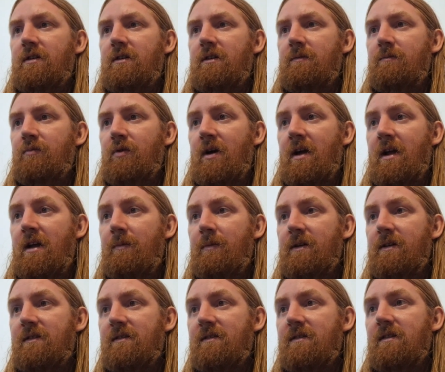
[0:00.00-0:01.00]

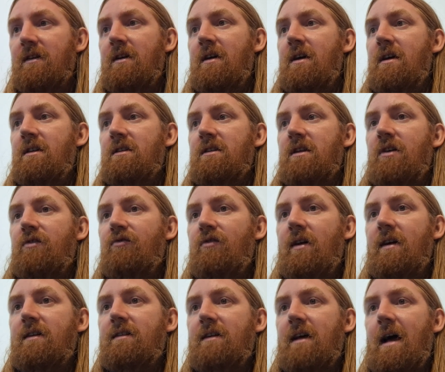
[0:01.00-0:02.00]
prohibits
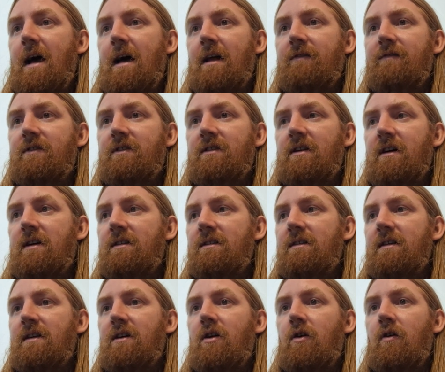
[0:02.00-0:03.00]
direct
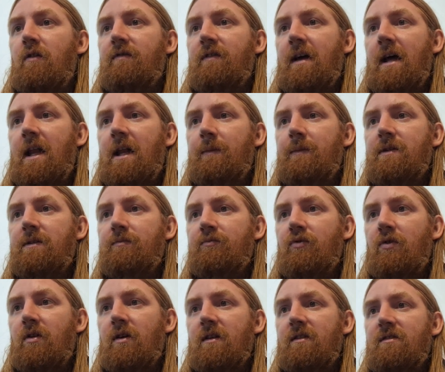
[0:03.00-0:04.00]
advertising of cannabis
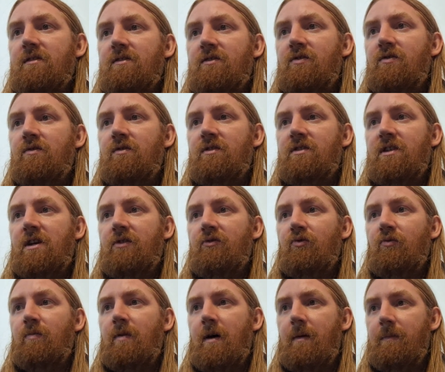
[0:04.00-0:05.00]
products to the general
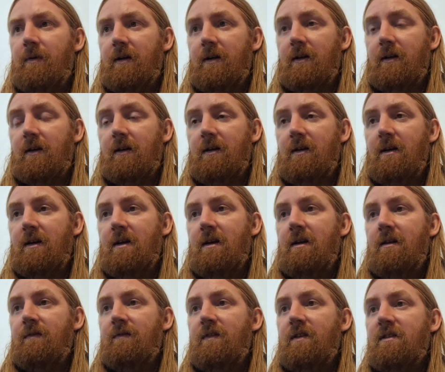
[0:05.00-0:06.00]
public.
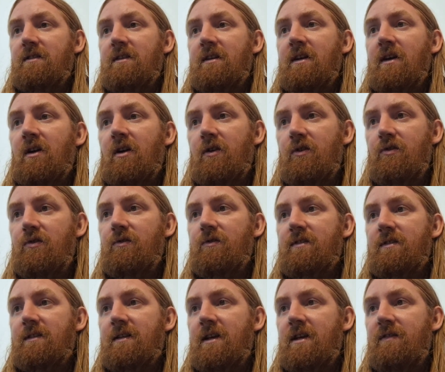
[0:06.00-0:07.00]
This includes
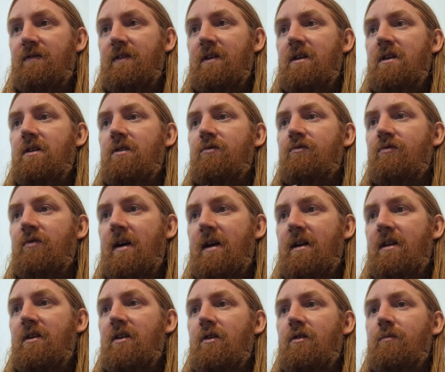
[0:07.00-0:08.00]
TV,
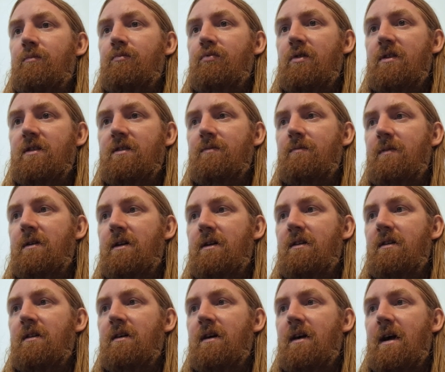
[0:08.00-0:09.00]
radio, print
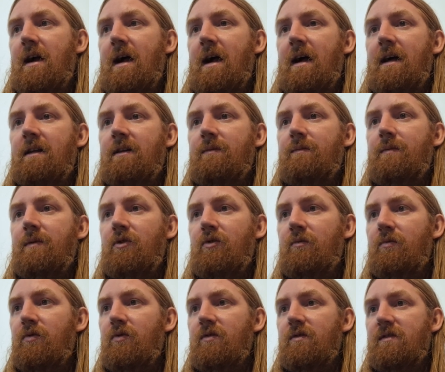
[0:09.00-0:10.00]
media, and
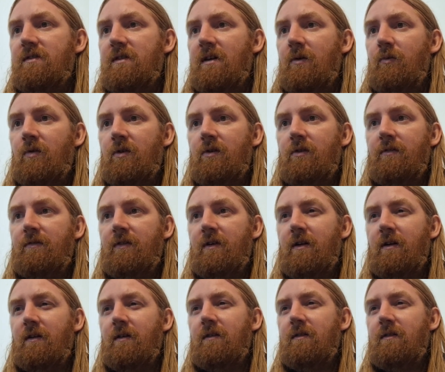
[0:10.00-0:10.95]
billboards. I wonder if it